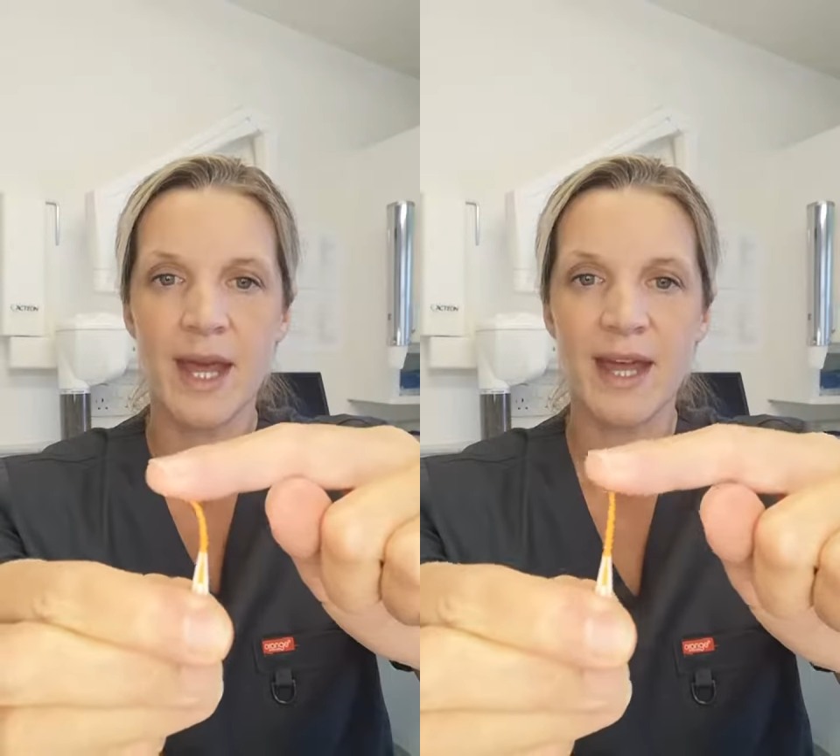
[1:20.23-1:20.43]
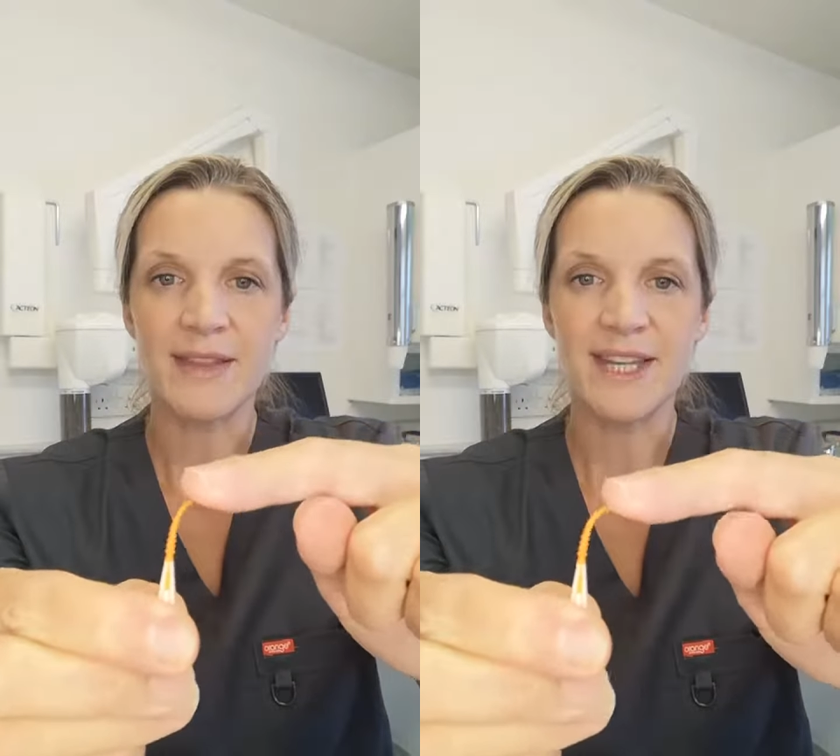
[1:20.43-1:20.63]

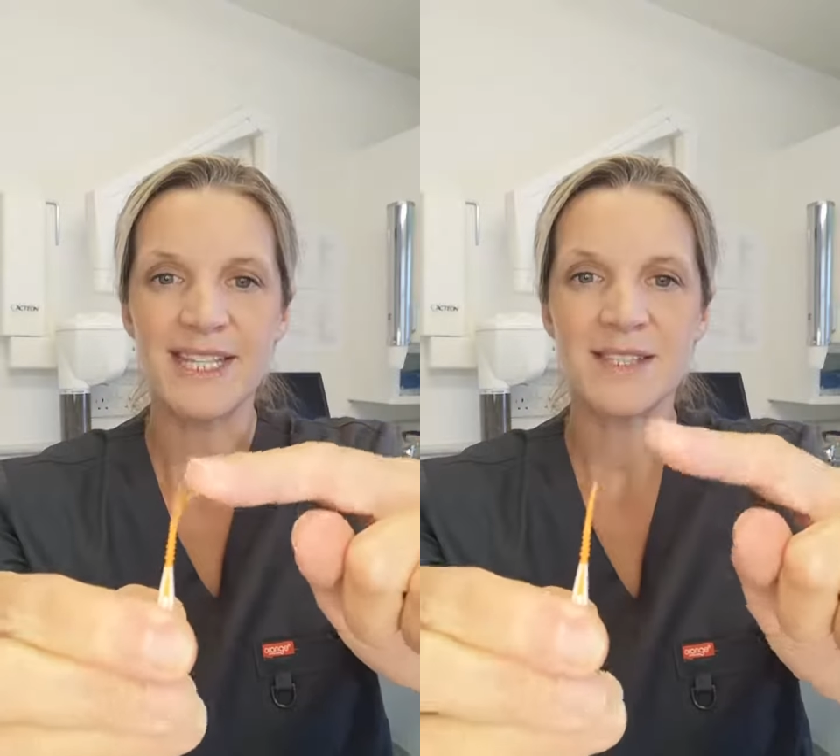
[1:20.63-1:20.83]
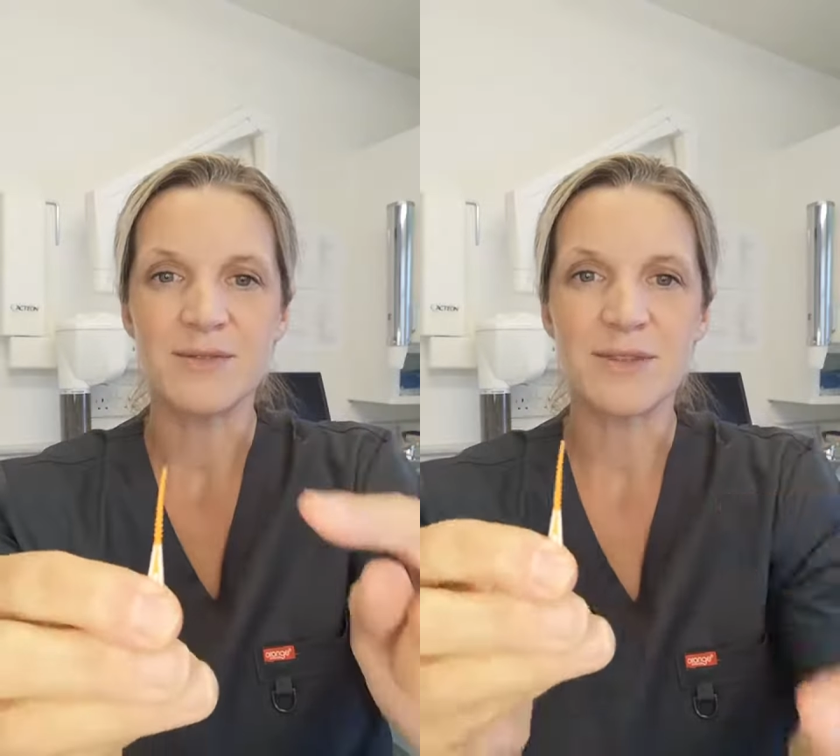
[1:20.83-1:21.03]
And
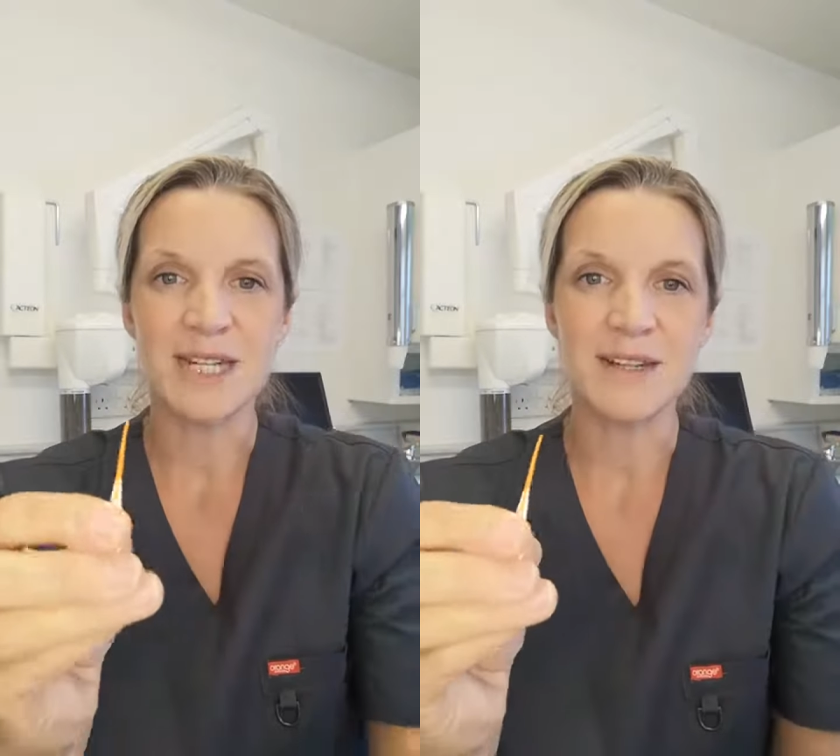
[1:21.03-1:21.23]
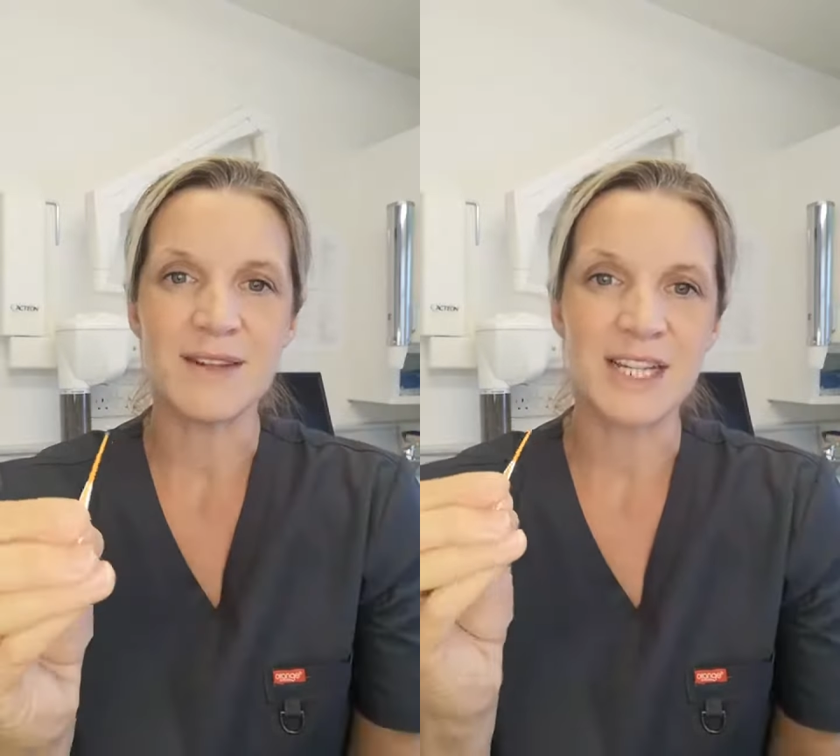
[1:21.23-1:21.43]
these are
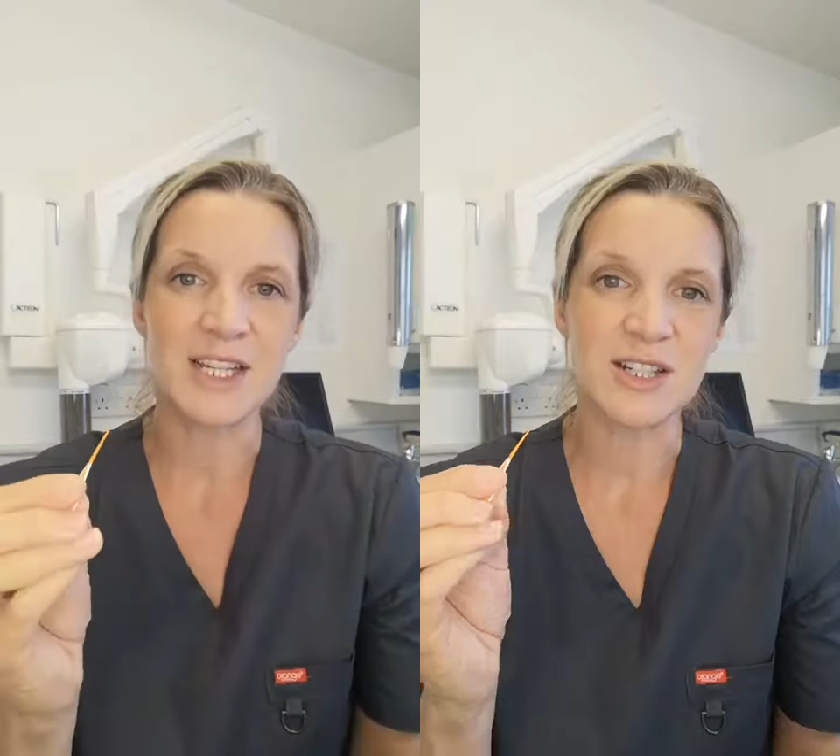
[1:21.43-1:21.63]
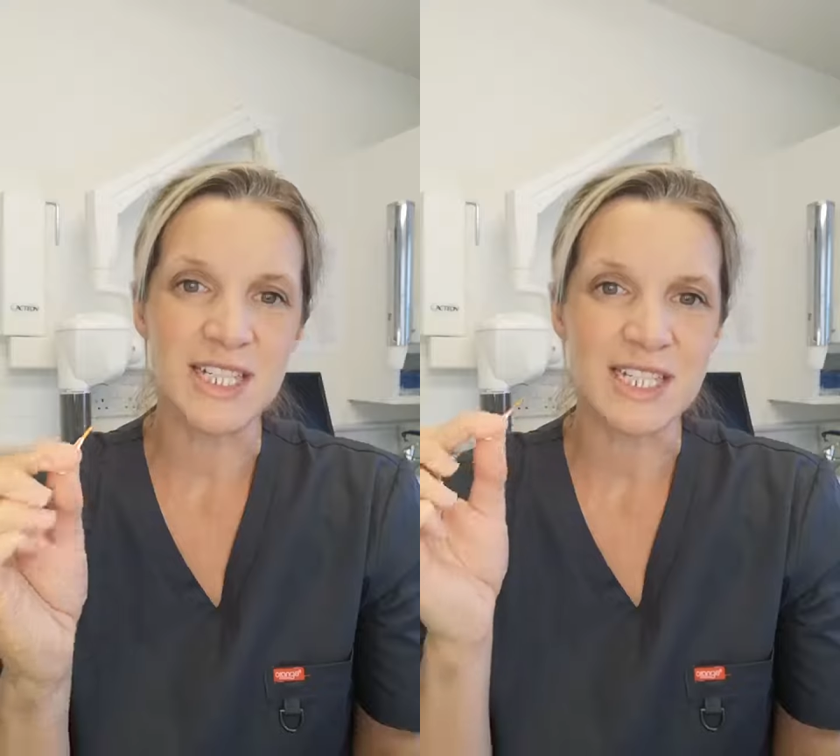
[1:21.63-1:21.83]
really, really
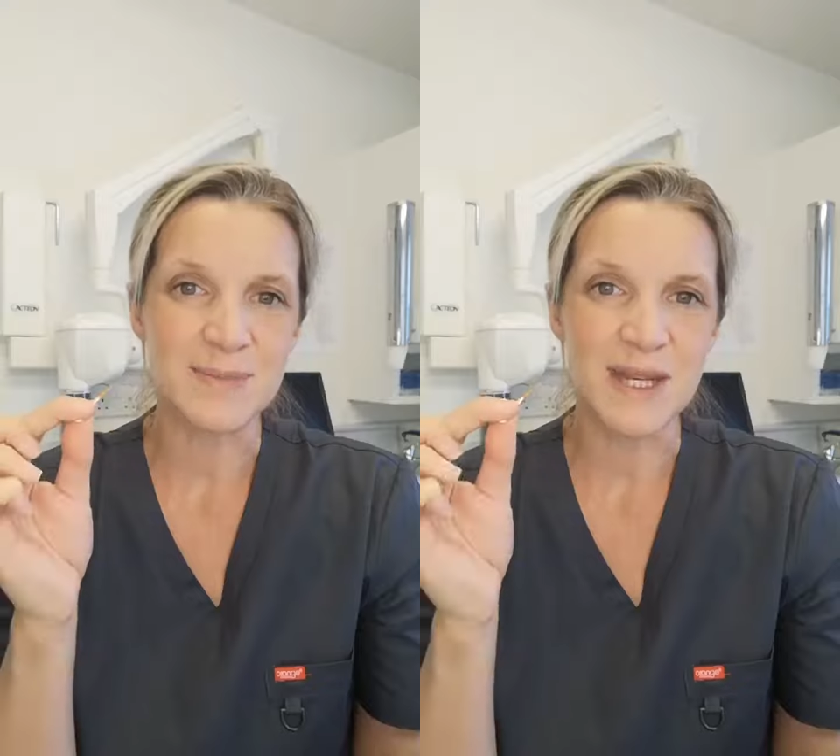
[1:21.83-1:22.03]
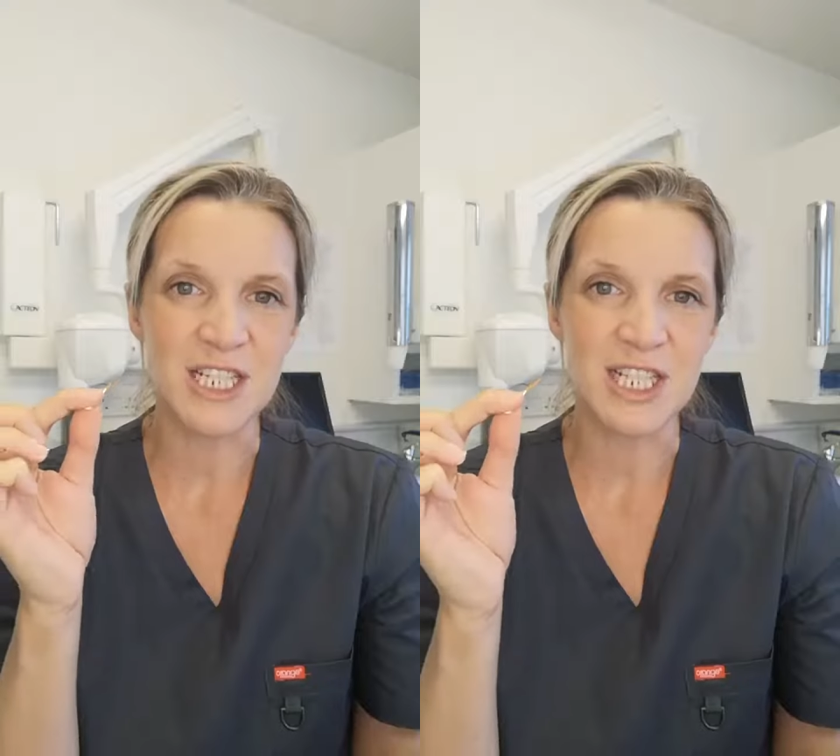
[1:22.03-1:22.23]
good,
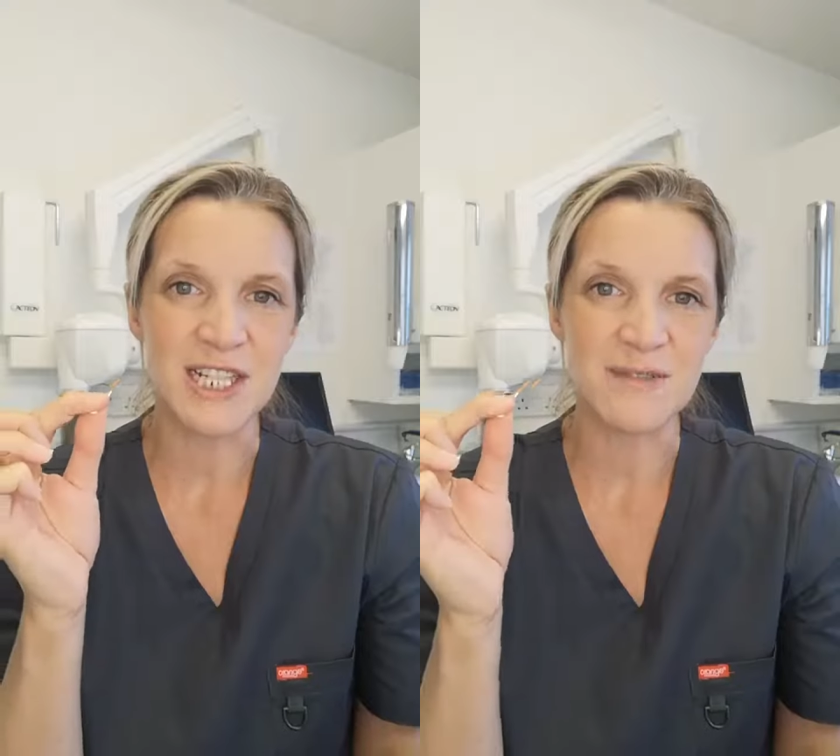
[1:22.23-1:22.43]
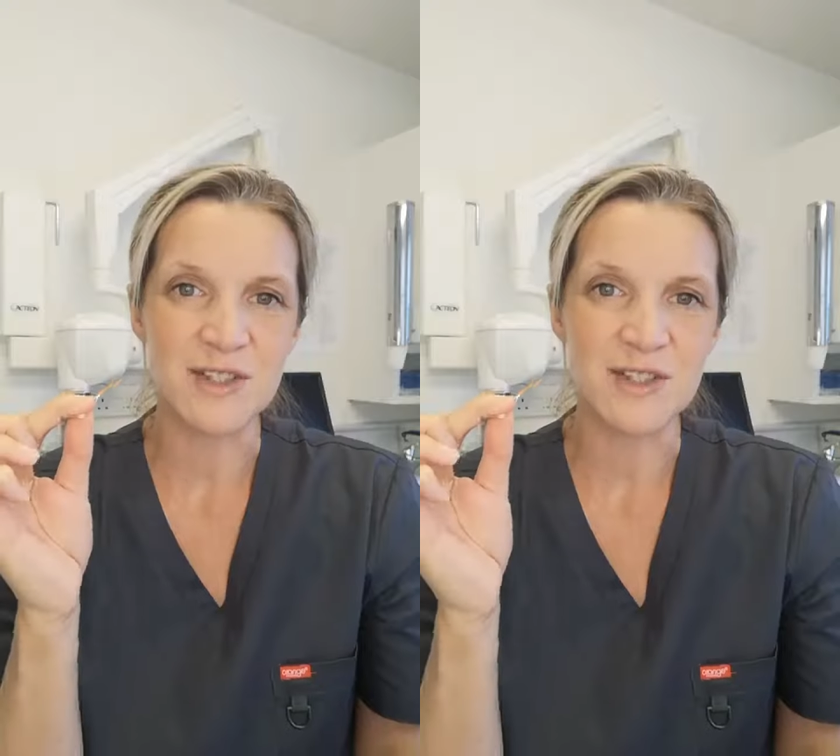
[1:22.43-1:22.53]
especially if